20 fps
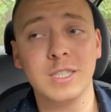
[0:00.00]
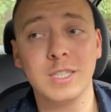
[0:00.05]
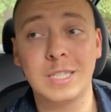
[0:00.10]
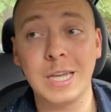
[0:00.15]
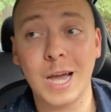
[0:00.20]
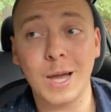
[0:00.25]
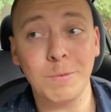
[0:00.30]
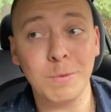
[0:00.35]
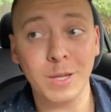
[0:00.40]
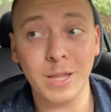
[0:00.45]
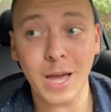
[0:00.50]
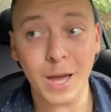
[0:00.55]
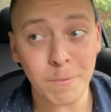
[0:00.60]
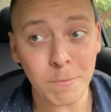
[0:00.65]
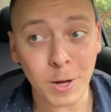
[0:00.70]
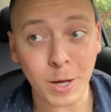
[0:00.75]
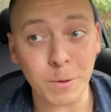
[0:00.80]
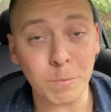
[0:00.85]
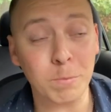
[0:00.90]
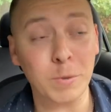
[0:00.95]
Tommy, that
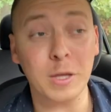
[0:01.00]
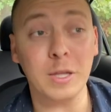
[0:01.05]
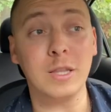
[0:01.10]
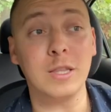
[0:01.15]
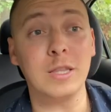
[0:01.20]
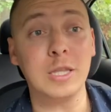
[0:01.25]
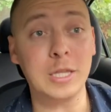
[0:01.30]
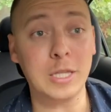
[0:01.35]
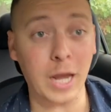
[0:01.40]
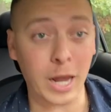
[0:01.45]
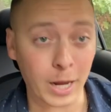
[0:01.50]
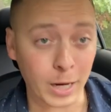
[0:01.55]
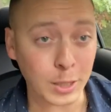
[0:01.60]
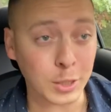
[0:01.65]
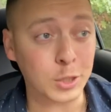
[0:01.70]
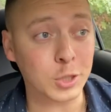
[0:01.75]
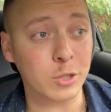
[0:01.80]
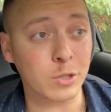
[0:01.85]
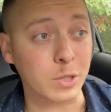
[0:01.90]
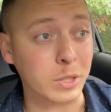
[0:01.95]
might be
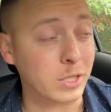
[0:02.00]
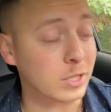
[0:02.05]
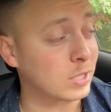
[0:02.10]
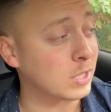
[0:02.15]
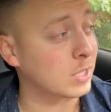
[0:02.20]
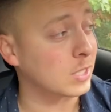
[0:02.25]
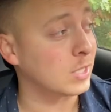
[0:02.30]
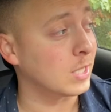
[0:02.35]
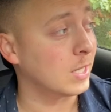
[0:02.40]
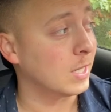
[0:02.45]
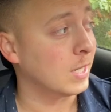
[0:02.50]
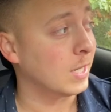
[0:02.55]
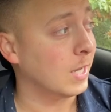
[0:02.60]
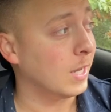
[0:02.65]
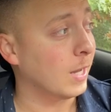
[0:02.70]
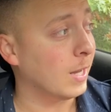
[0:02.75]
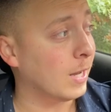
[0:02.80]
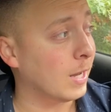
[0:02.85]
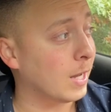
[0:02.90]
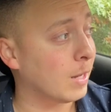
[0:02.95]
dangerous.
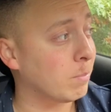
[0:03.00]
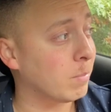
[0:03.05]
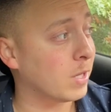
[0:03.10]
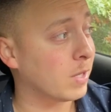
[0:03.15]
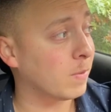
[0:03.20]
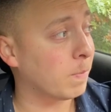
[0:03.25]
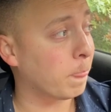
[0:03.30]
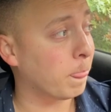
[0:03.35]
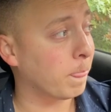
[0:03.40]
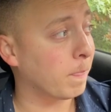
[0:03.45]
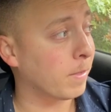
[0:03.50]
I mean,